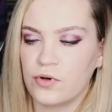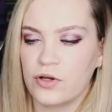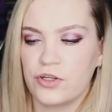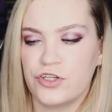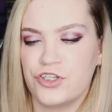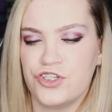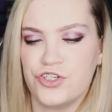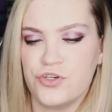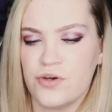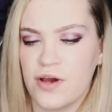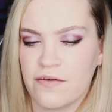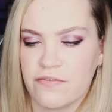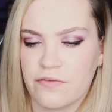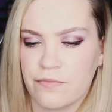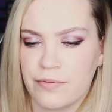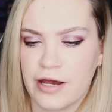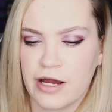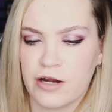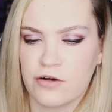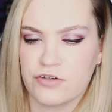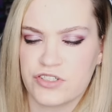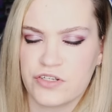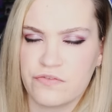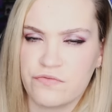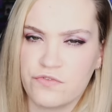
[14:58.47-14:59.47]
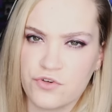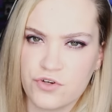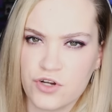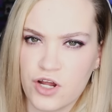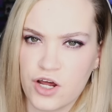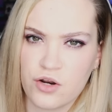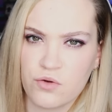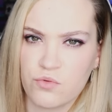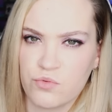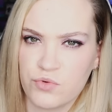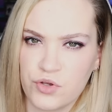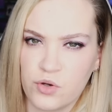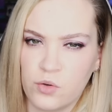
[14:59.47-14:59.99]
do you have the powers if you're
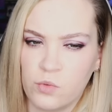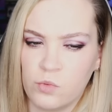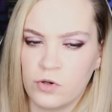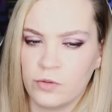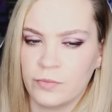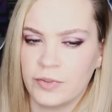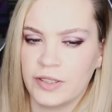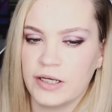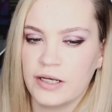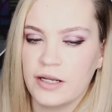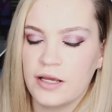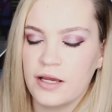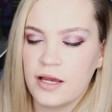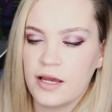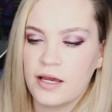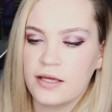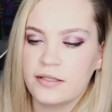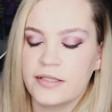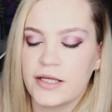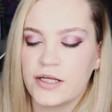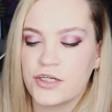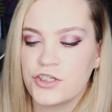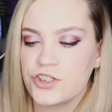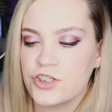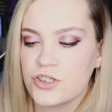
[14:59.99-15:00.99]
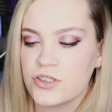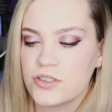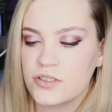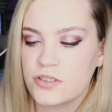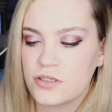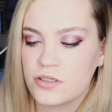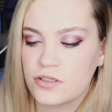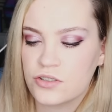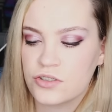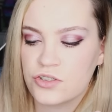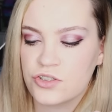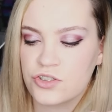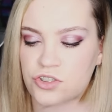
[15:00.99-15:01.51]
not a real woman? That's just
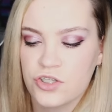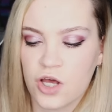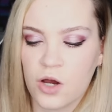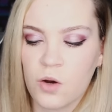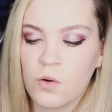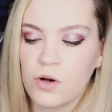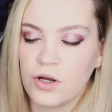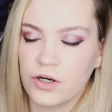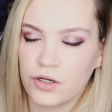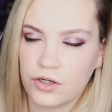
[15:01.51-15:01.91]
so